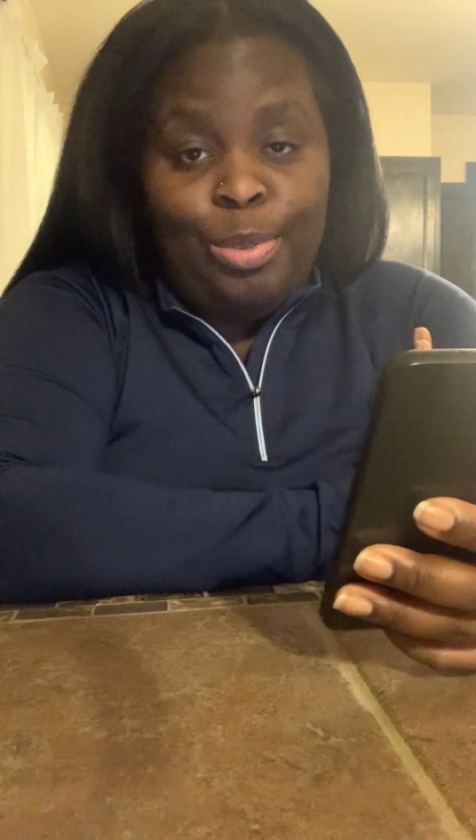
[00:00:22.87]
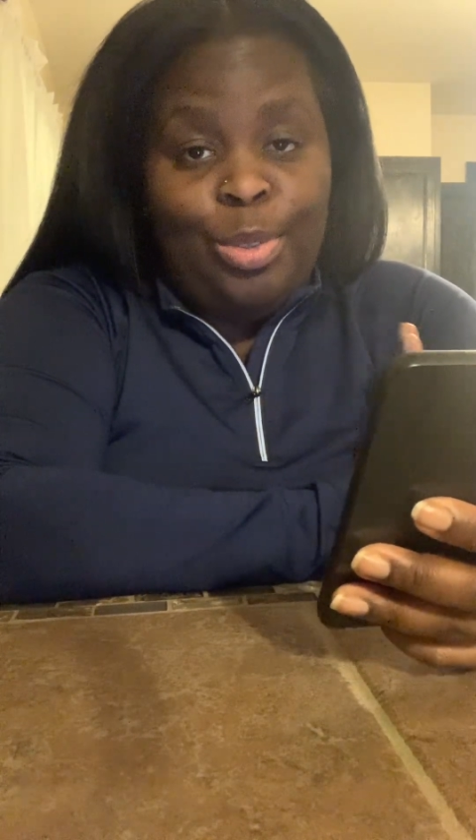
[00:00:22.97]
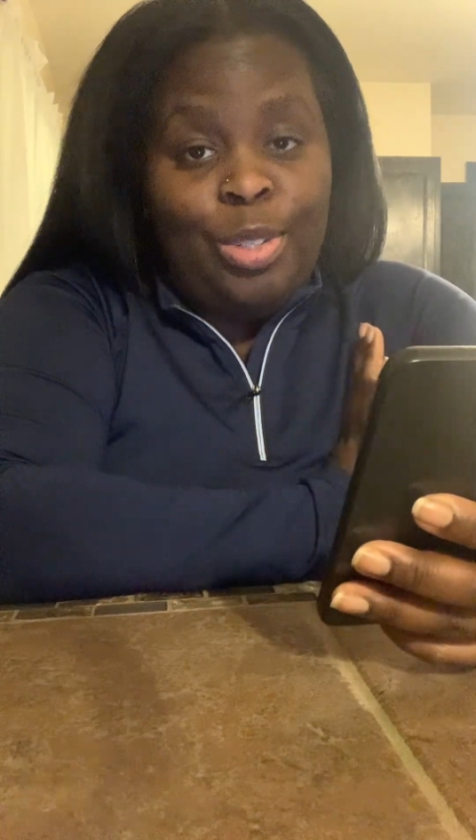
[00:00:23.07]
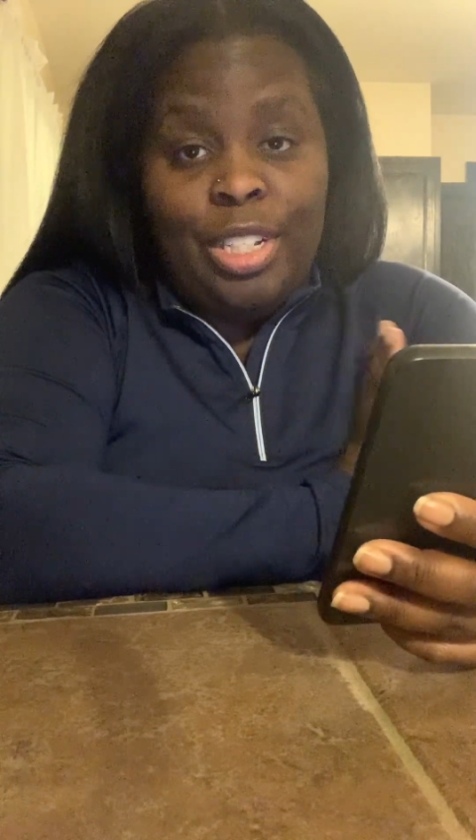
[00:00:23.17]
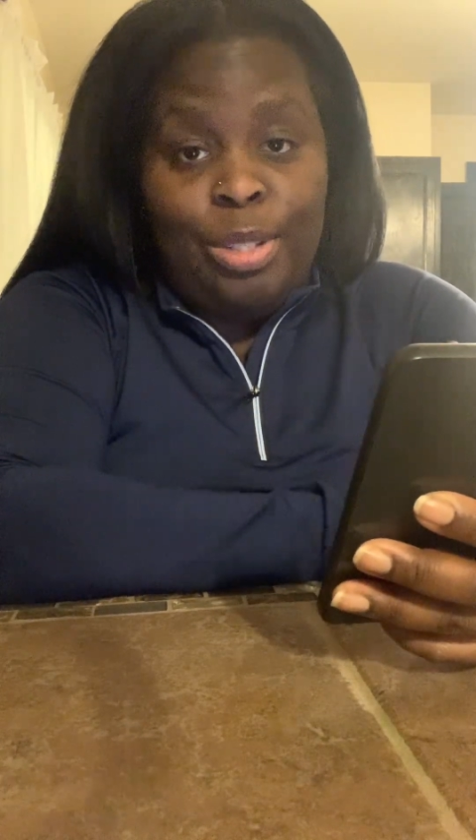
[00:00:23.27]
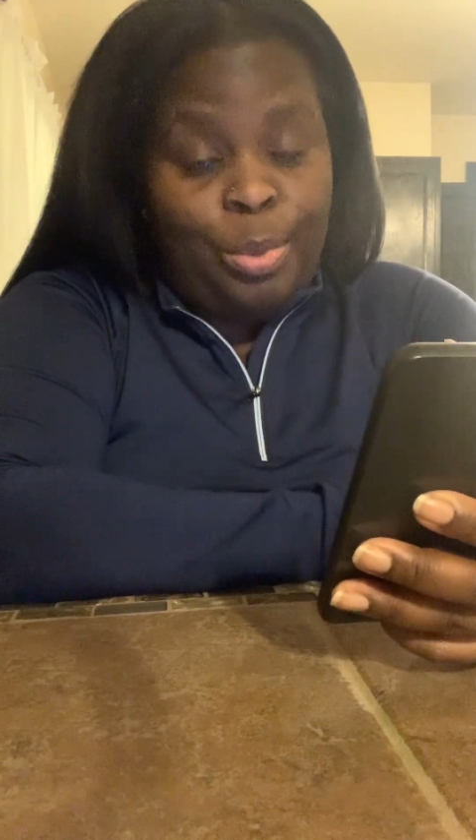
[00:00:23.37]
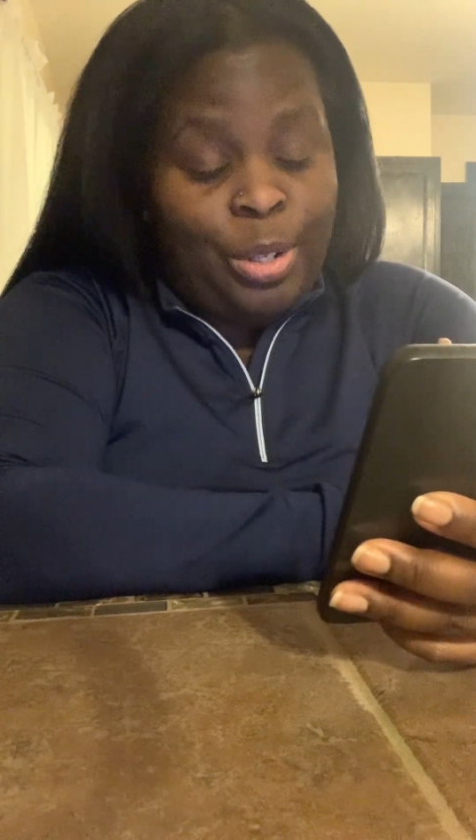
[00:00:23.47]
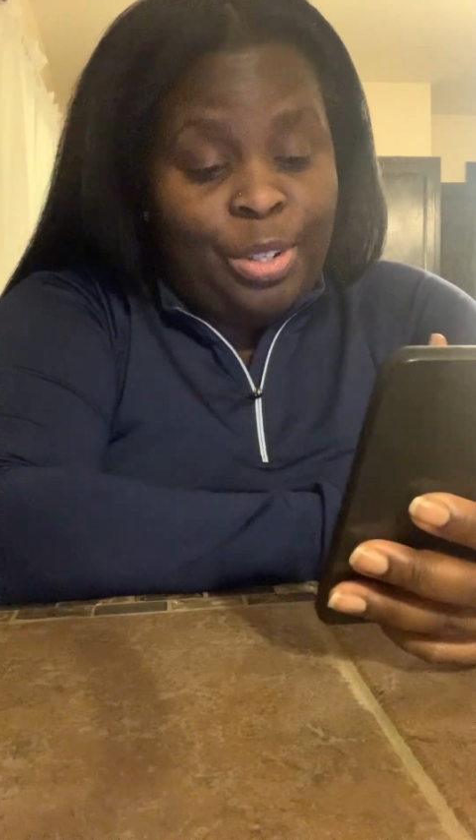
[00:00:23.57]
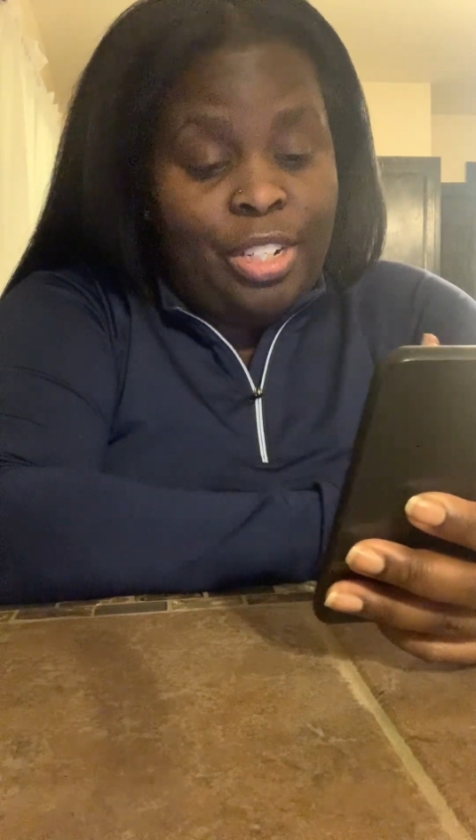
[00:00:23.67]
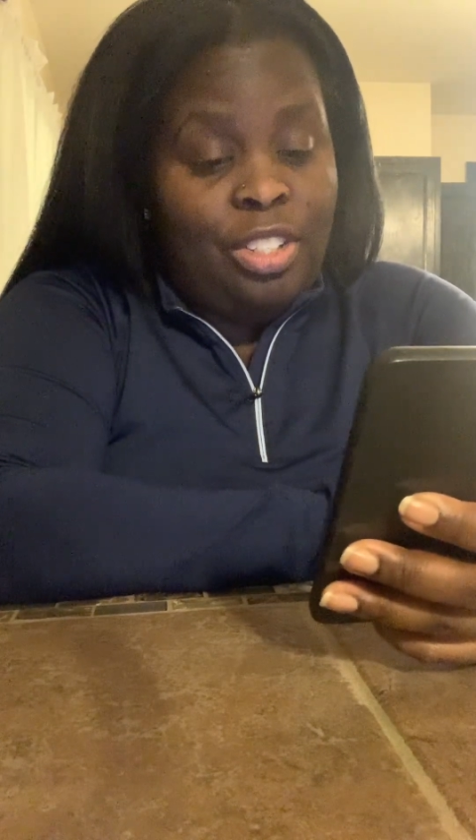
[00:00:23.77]
through this
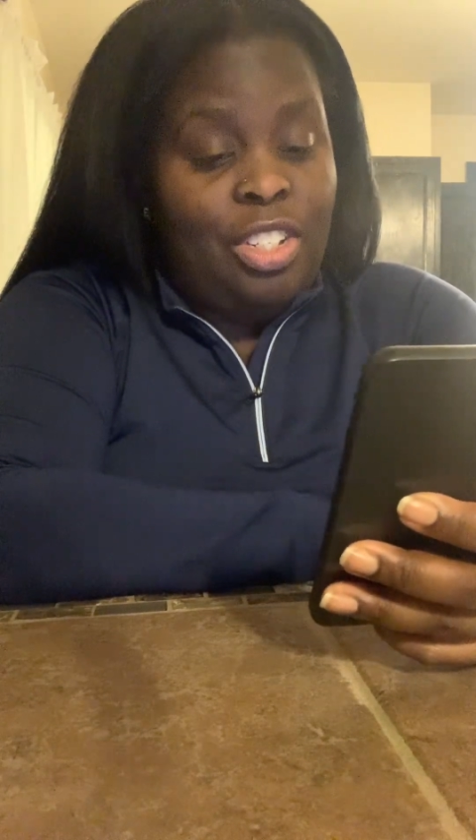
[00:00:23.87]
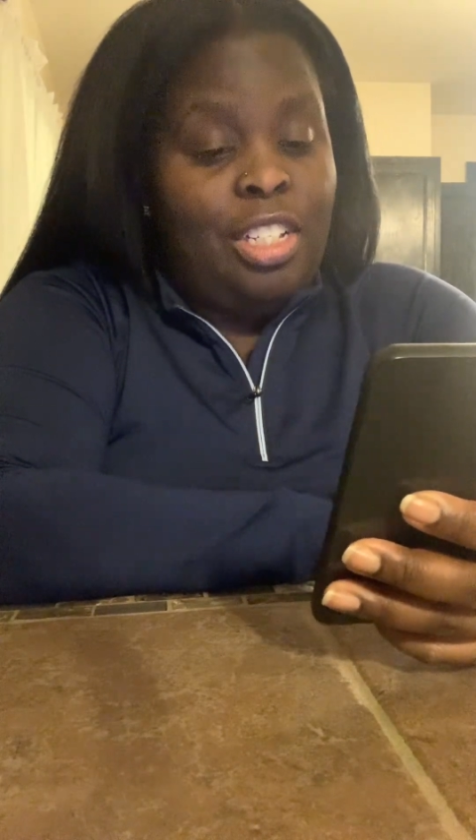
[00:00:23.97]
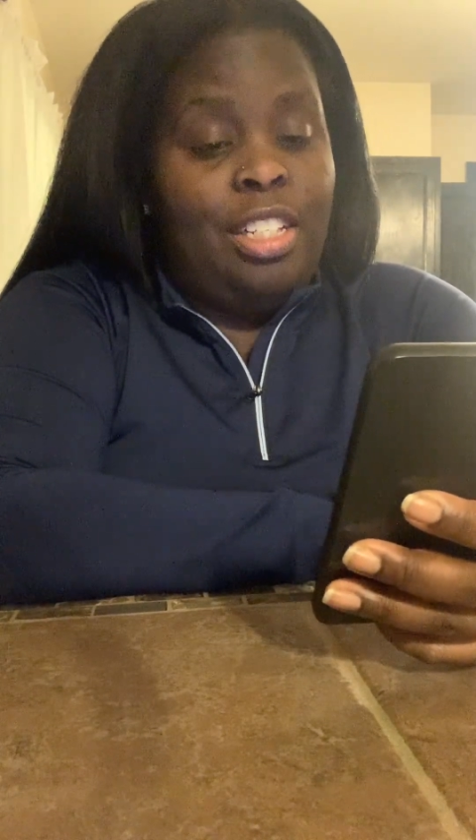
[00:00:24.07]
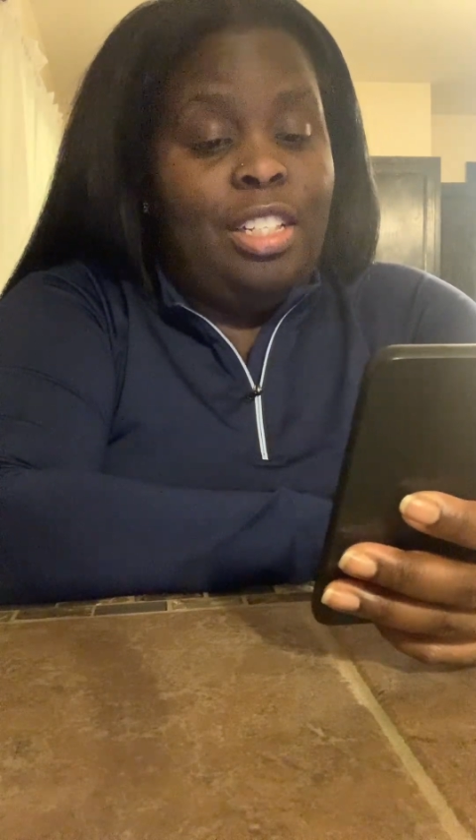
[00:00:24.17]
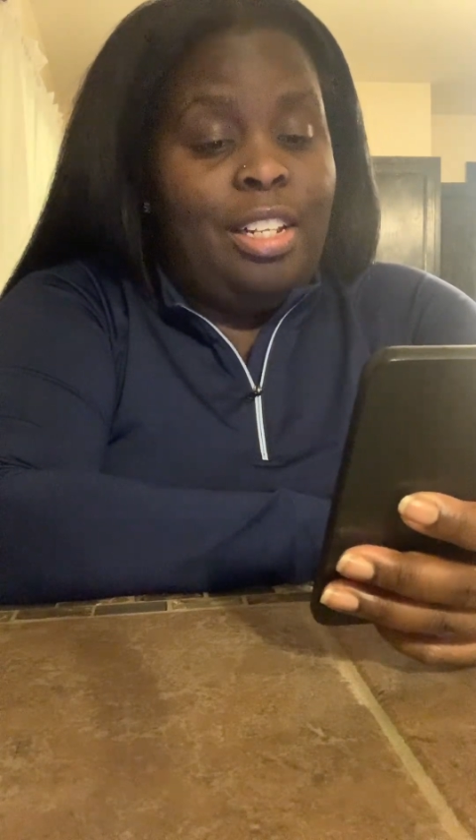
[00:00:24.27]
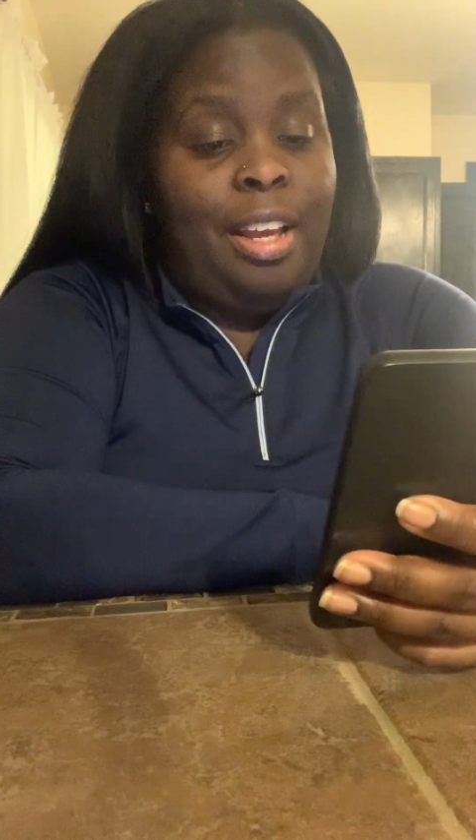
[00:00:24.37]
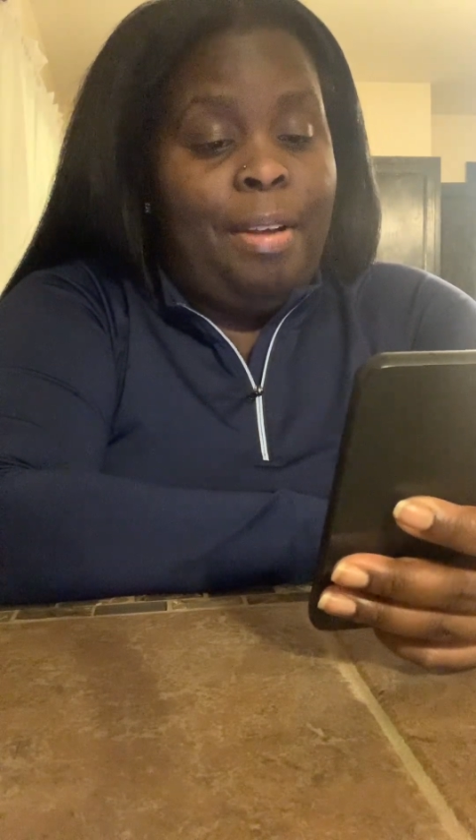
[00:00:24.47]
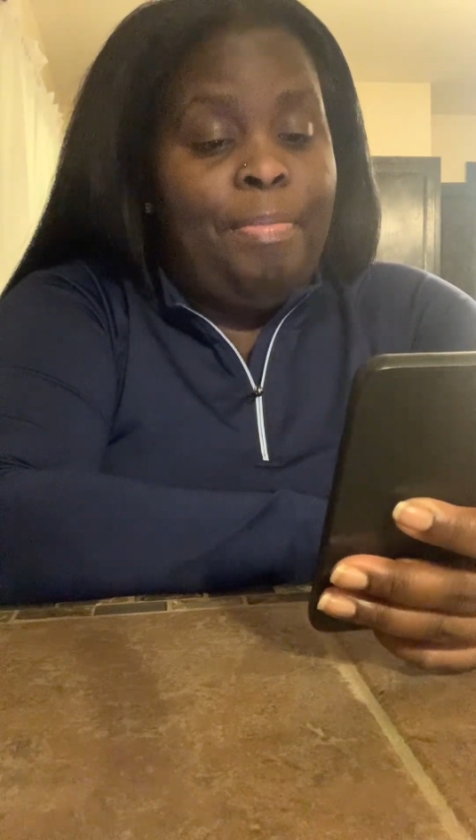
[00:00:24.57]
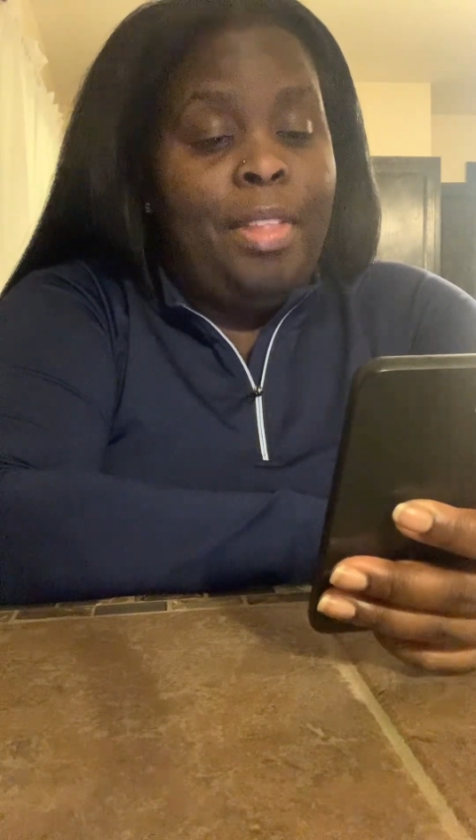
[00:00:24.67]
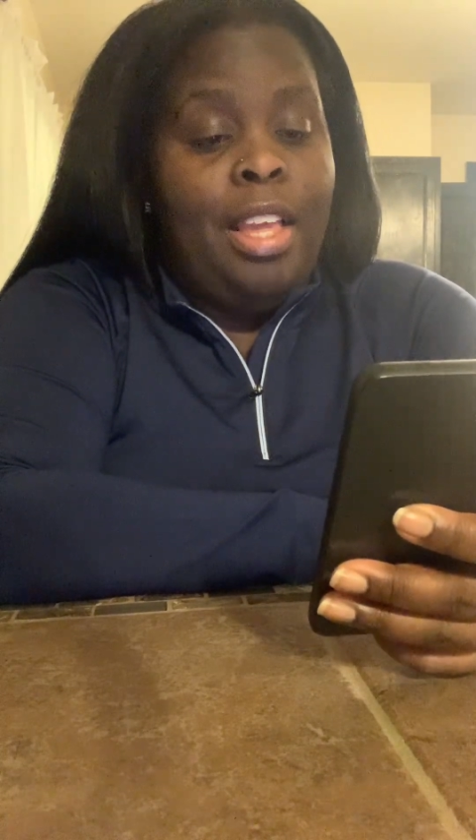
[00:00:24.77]
word in jesus name